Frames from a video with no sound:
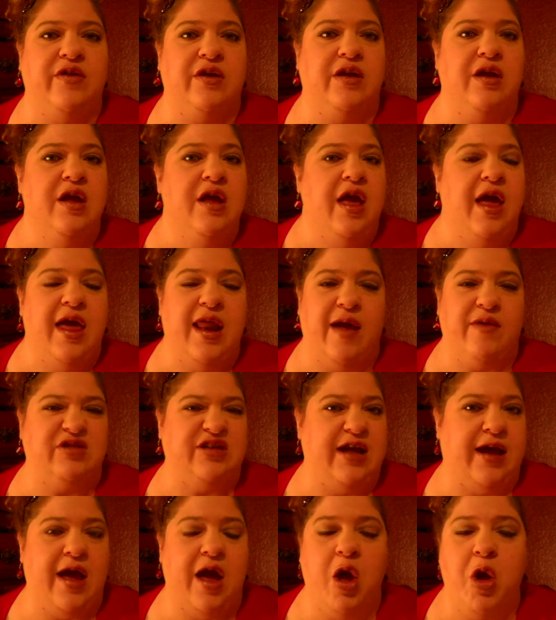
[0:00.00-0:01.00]
and I was
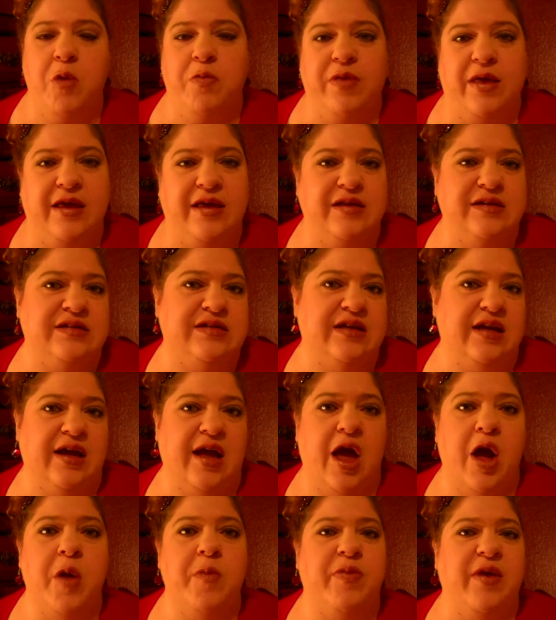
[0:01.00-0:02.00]
like, I hope they get sick,
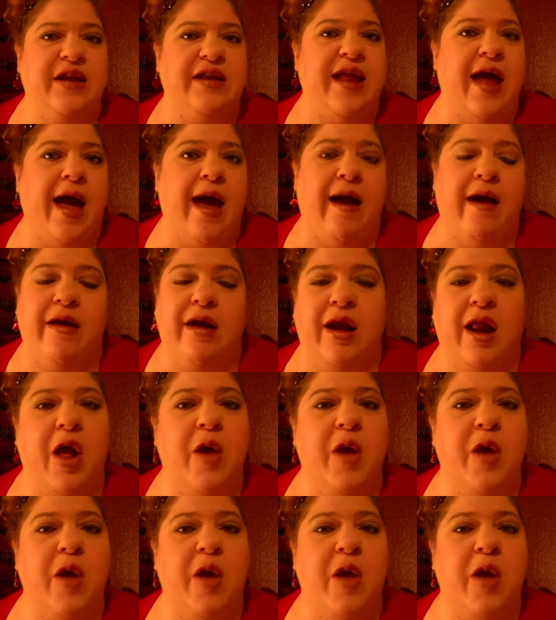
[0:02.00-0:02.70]
I hope they die on it,